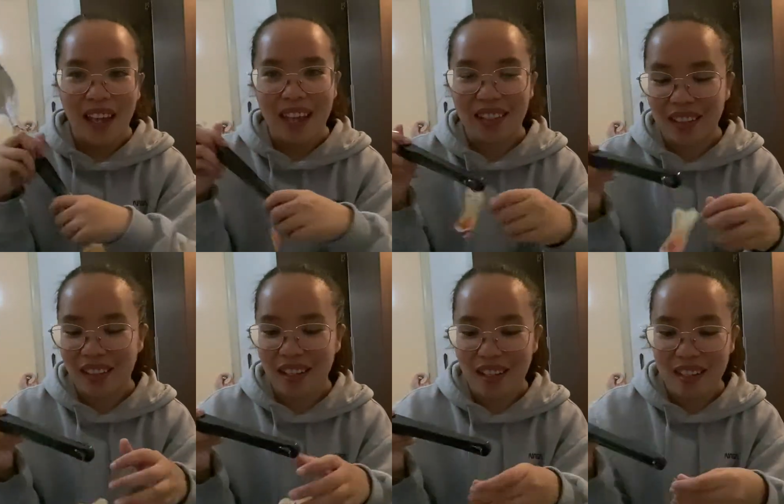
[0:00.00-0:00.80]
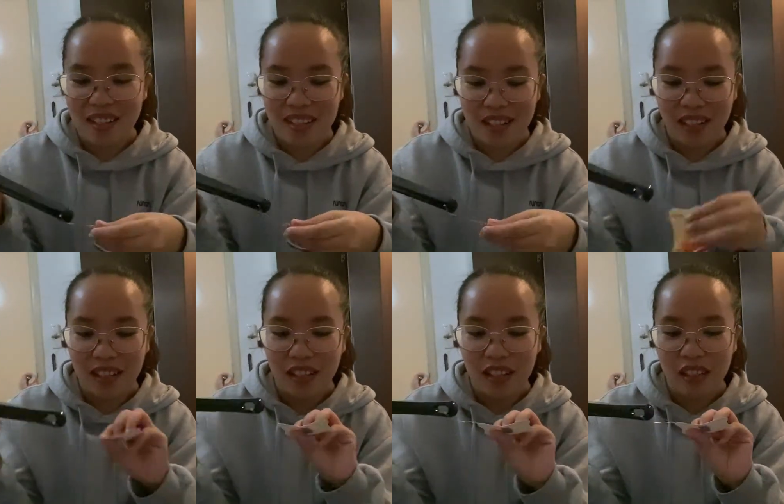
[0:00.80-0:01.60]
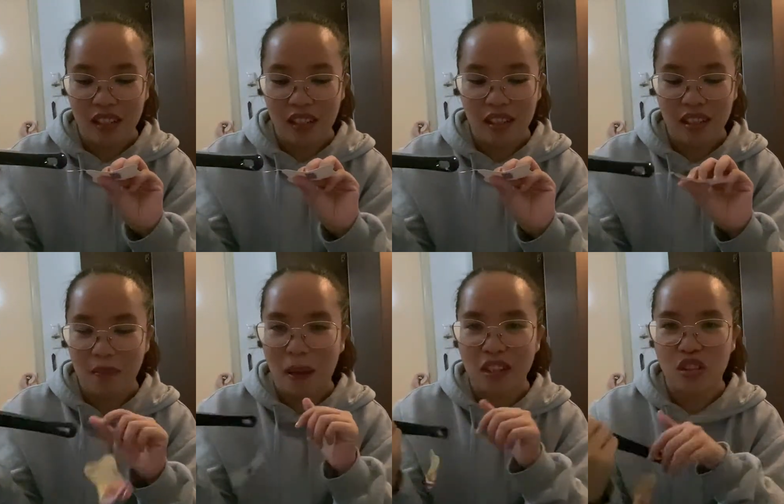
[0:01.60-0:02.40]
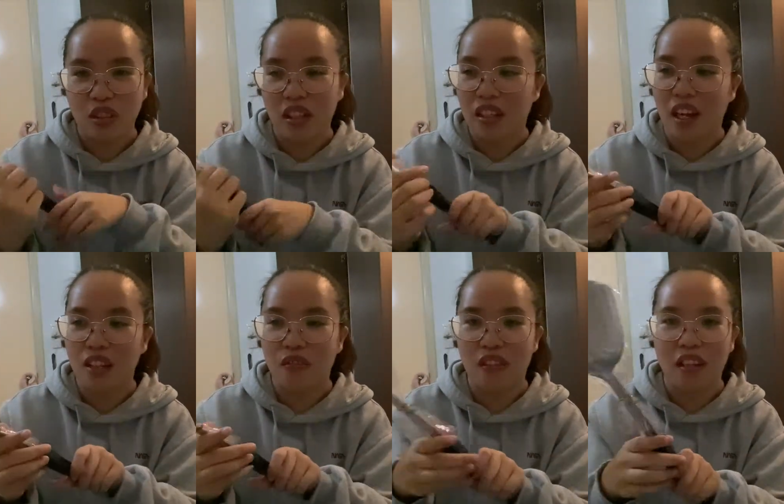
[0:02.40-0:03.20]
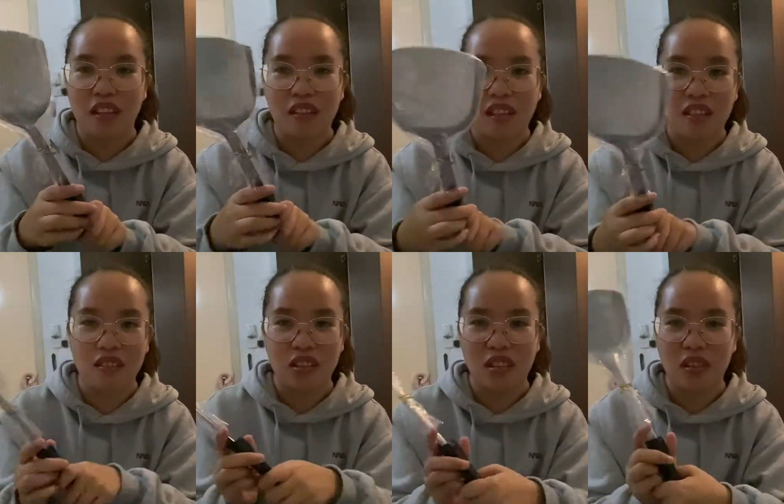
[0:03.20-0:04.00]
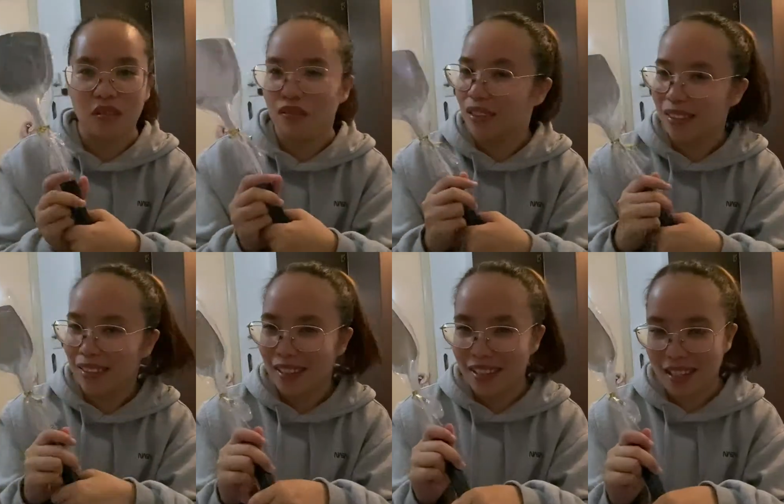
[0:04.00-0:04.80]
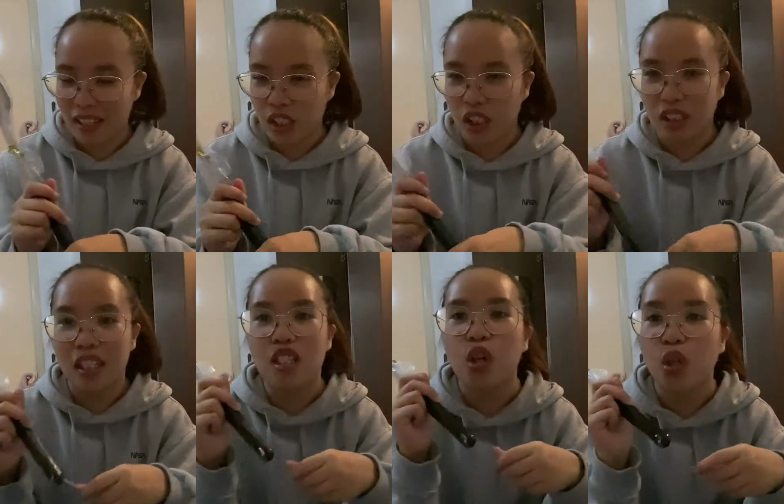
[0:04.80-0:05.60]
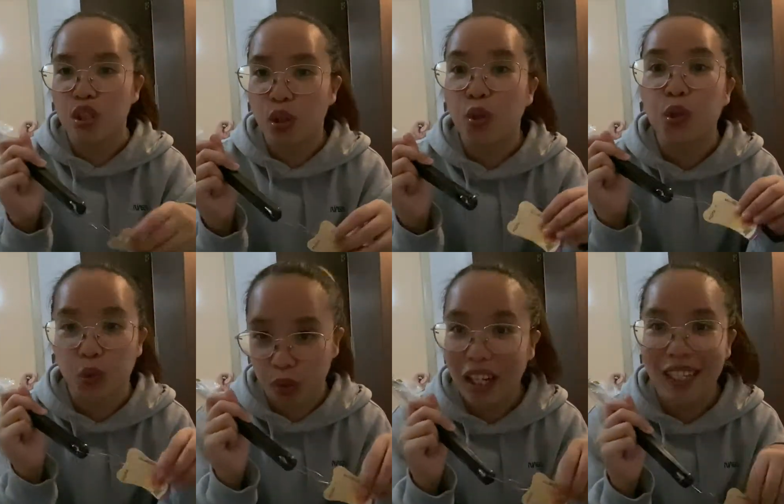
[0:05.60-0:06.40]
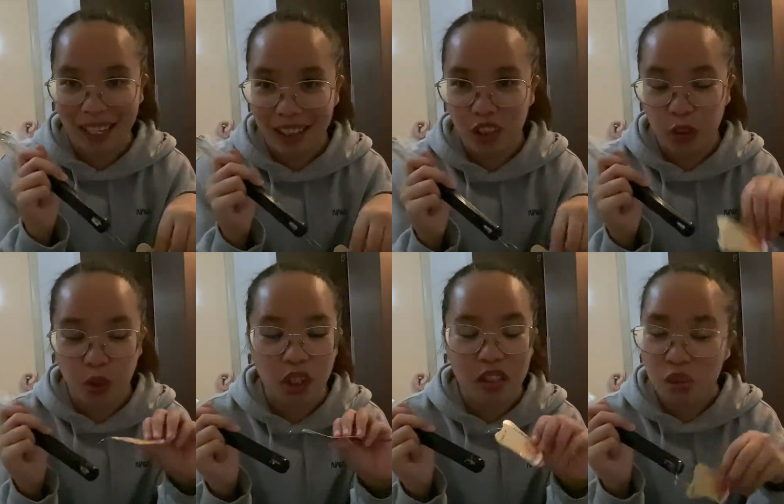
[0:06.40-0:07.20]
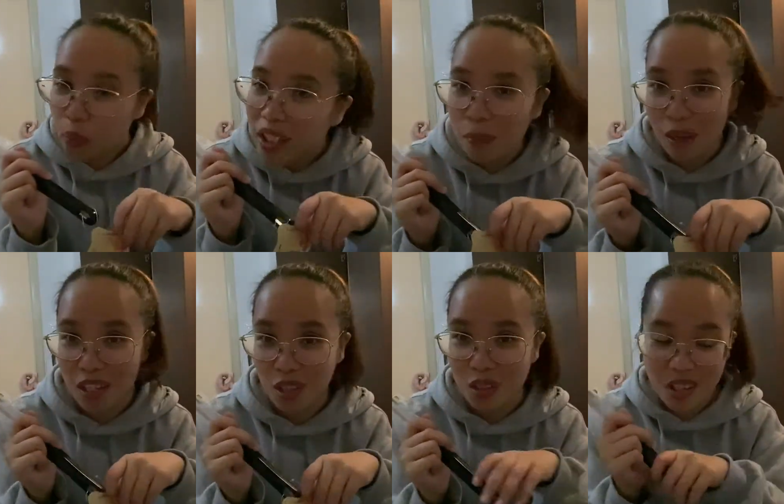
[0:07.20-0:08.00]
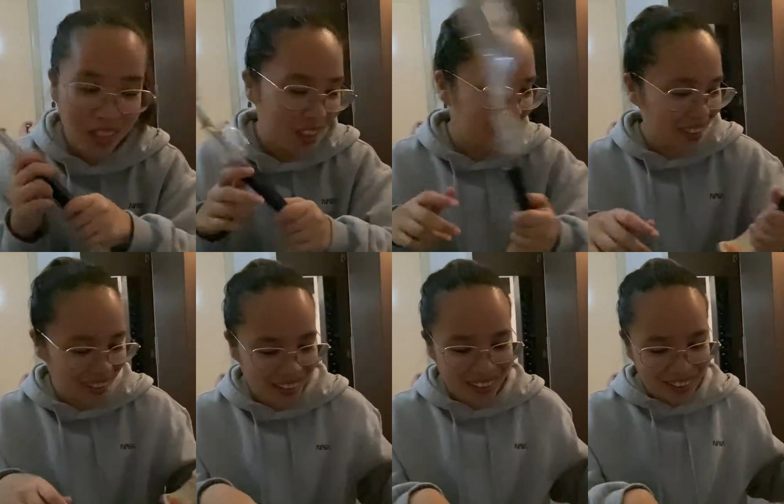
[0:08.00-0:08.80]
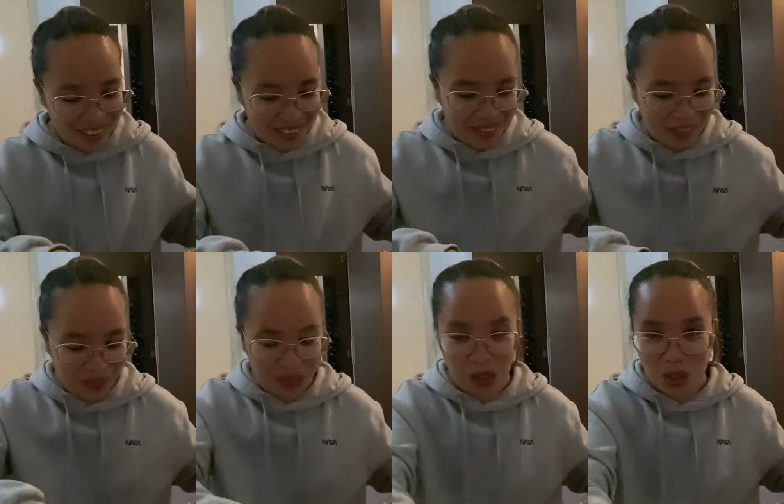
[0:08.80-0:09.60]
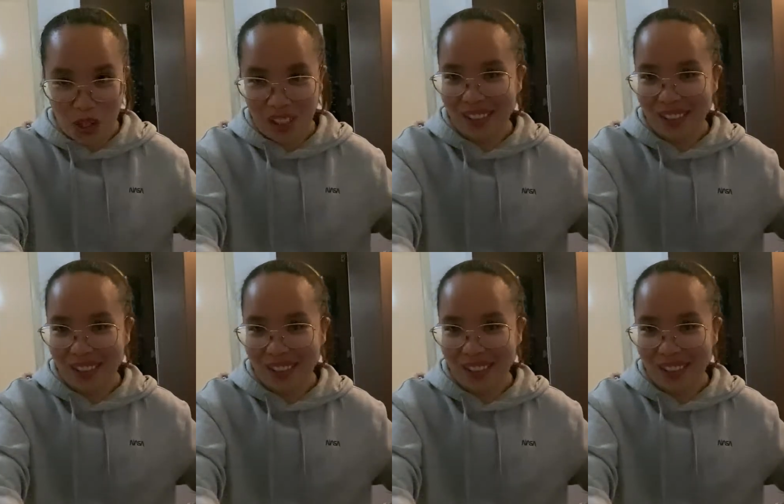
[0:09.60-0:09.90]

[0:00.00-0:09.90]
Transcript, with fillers: And then this spatula kind of thing, I don't know what this thing called. It's also two ringgit or twenty pesos. Uh,